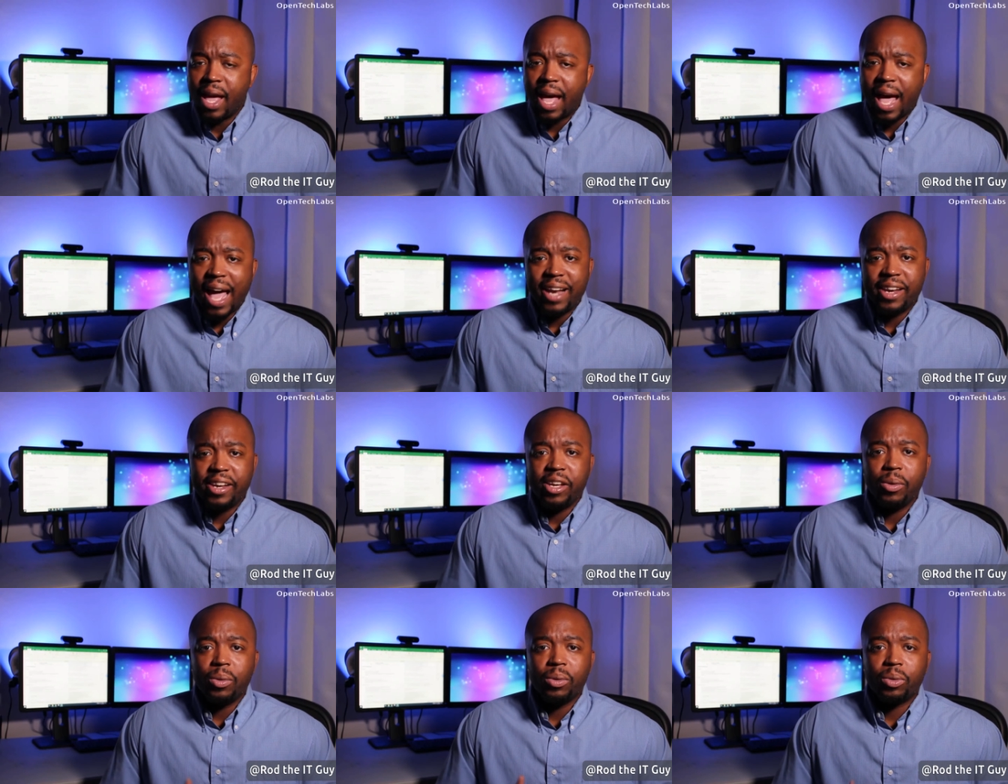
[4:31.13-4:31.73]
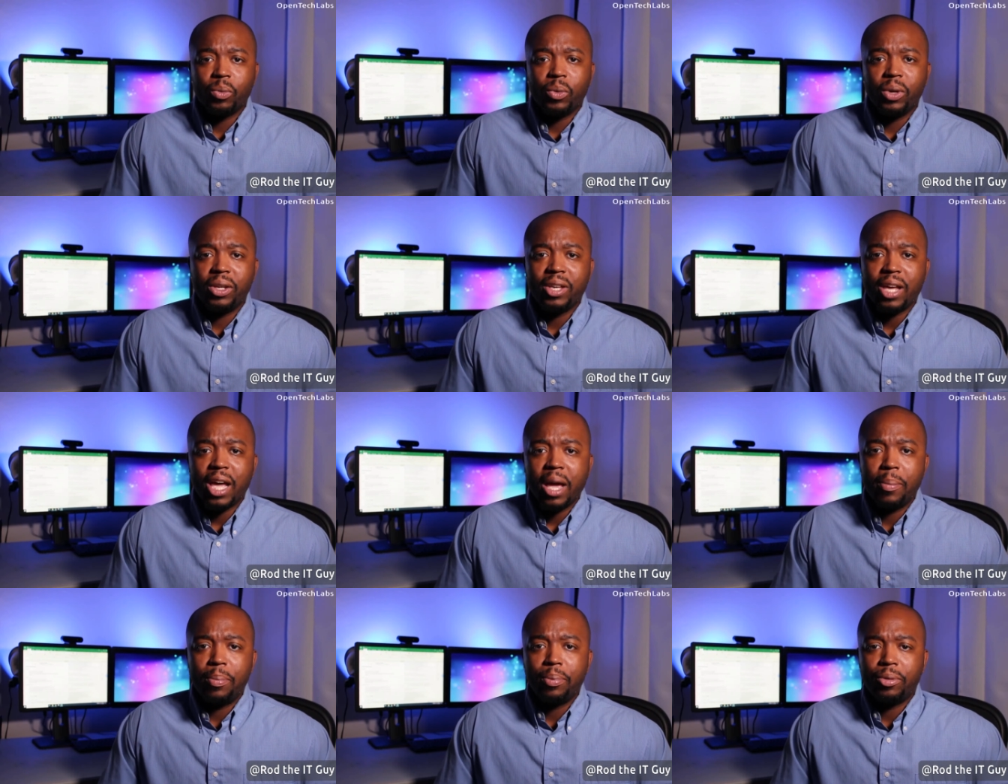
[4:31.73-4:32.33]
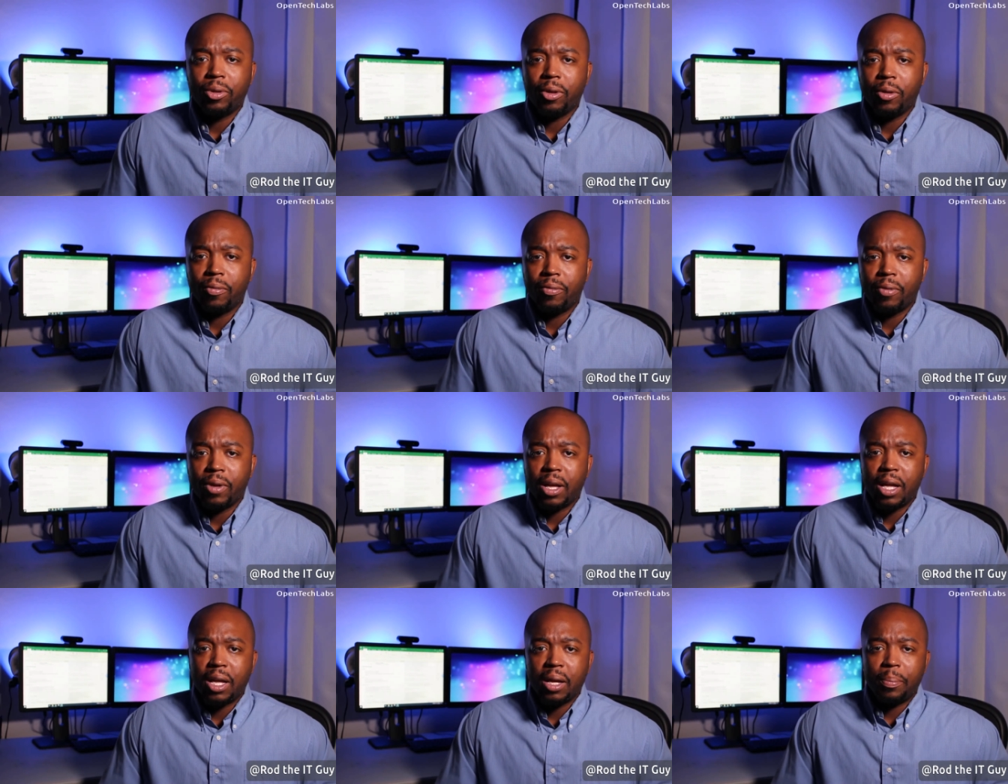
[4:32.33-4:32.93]
I deal with 3 types
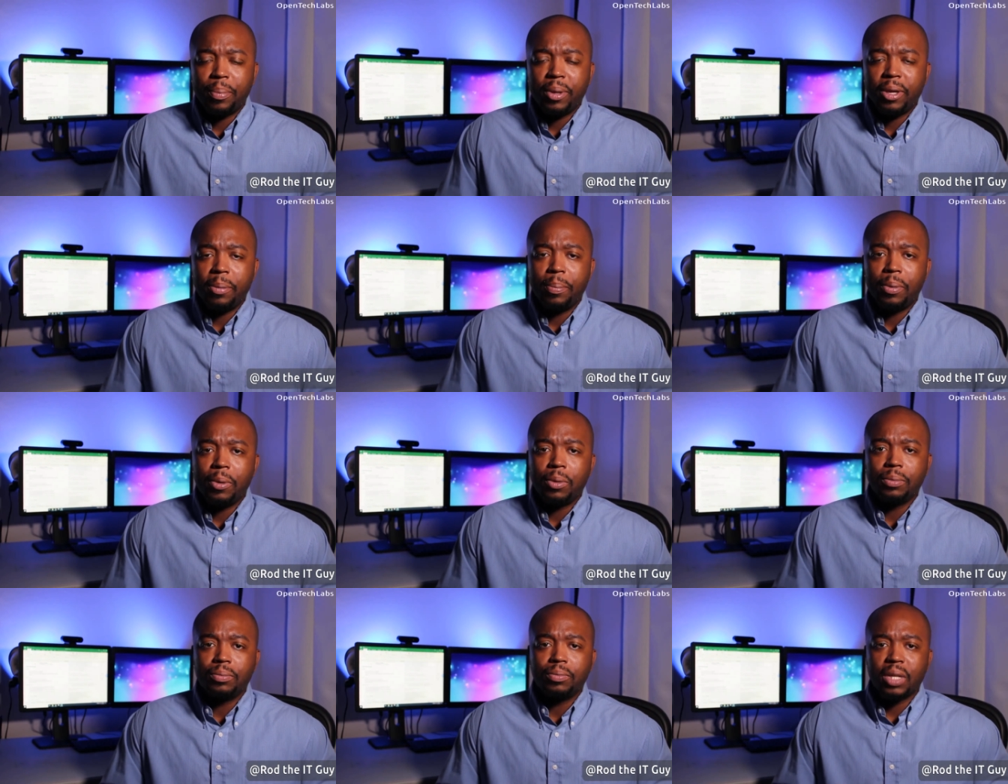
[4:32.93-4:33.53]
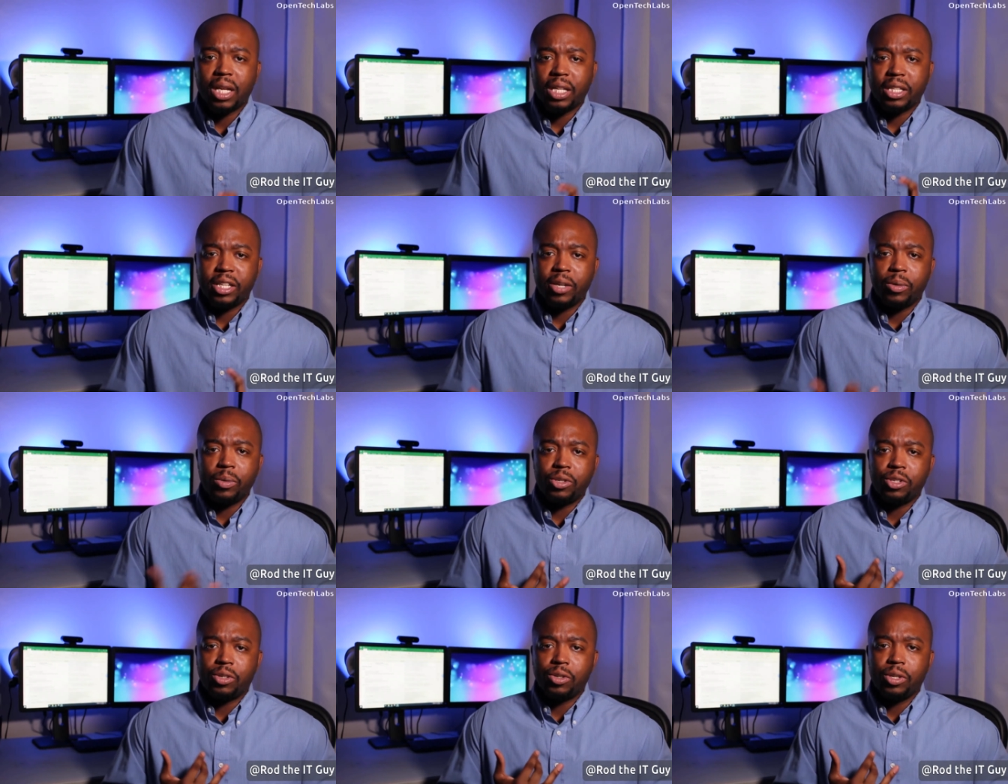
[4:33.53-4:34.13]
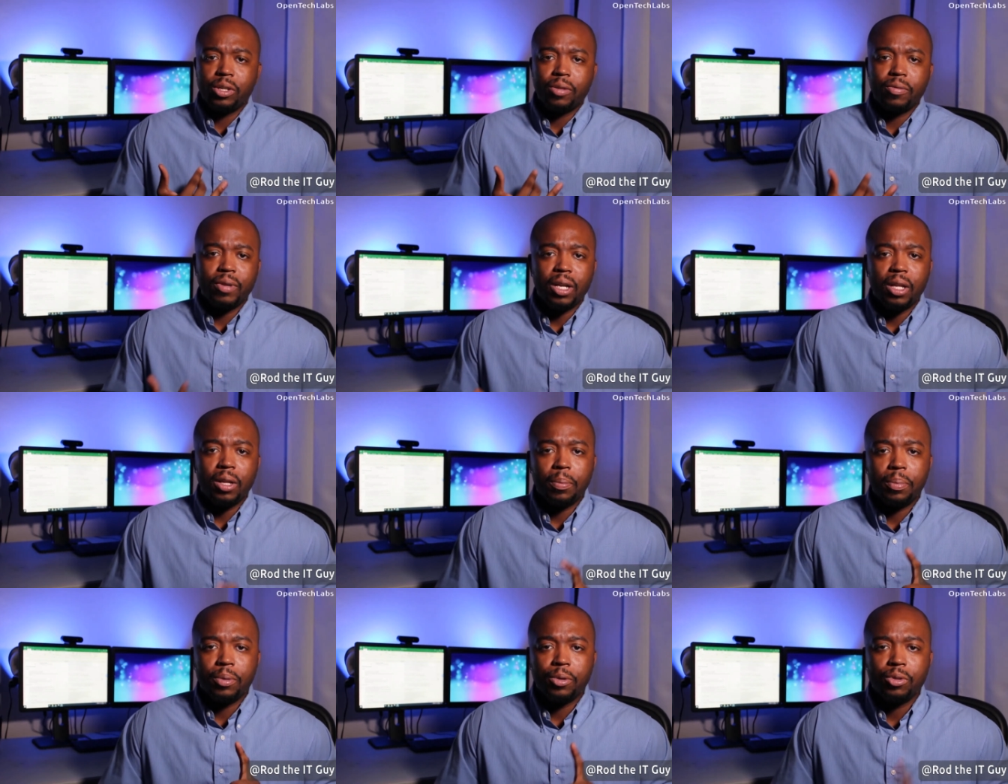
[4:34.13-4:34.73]
of people. I deal with junior
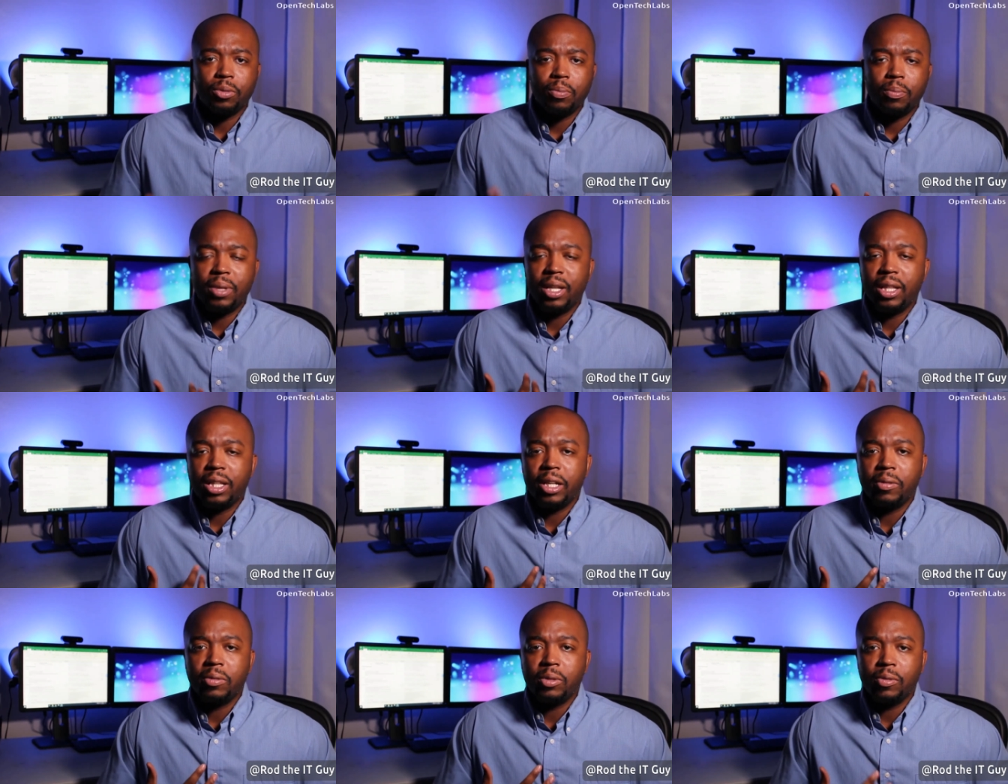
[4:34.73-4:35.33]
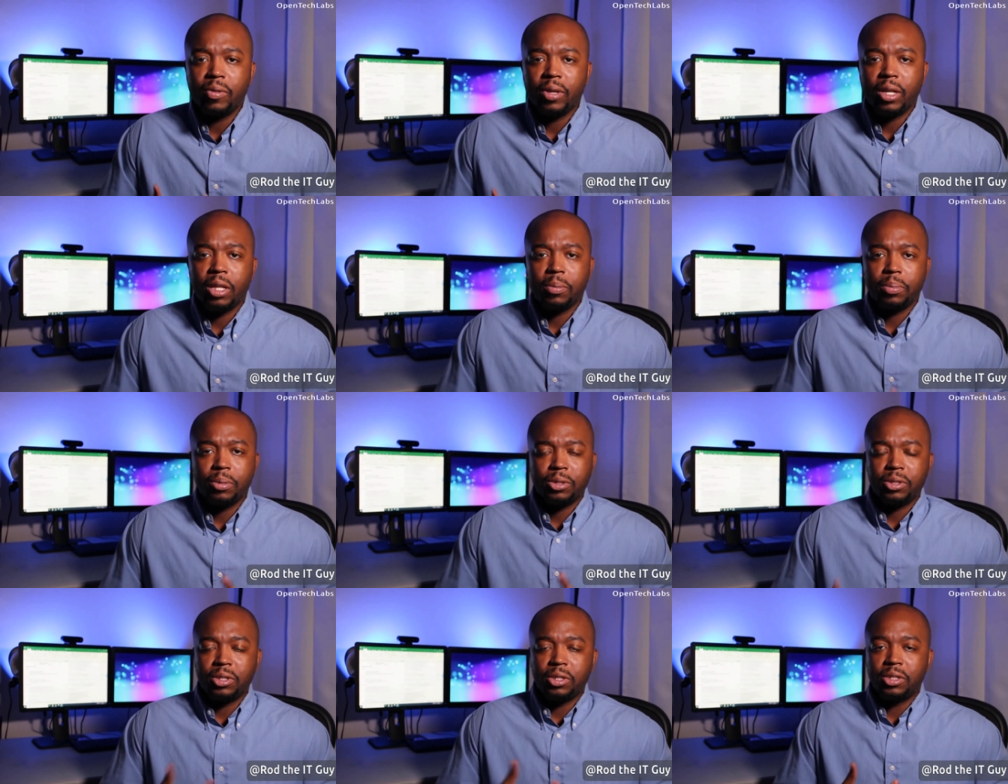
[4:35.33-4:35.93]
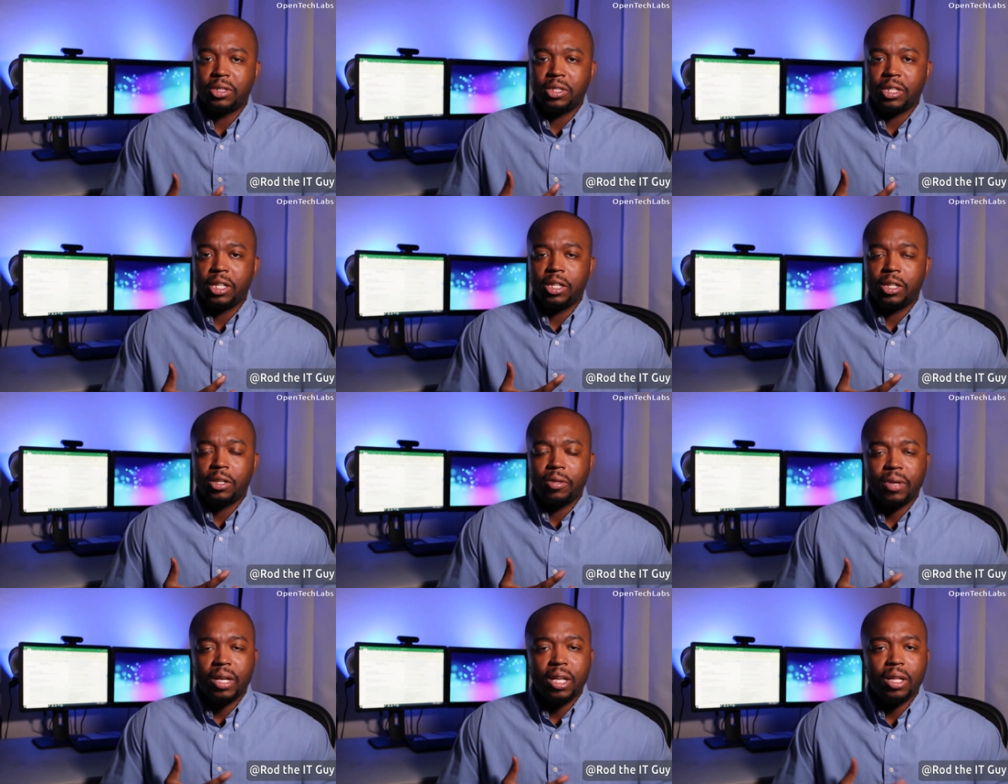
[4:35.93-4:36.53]
developers, mid-level developers, and
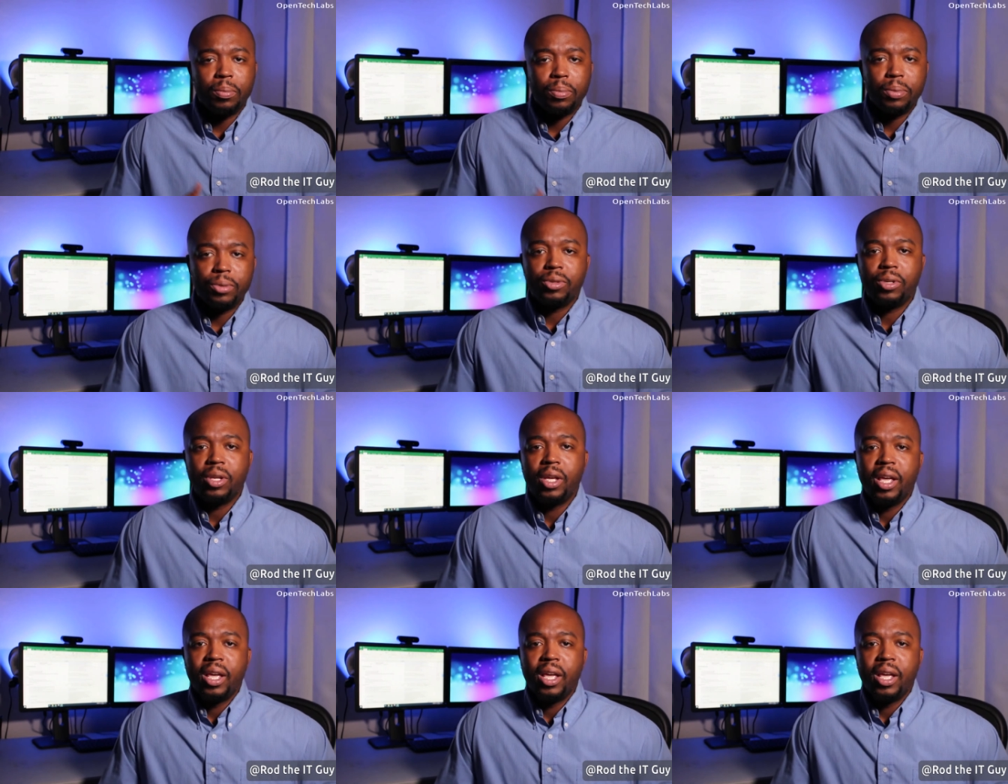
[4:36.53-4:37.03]
senior developers.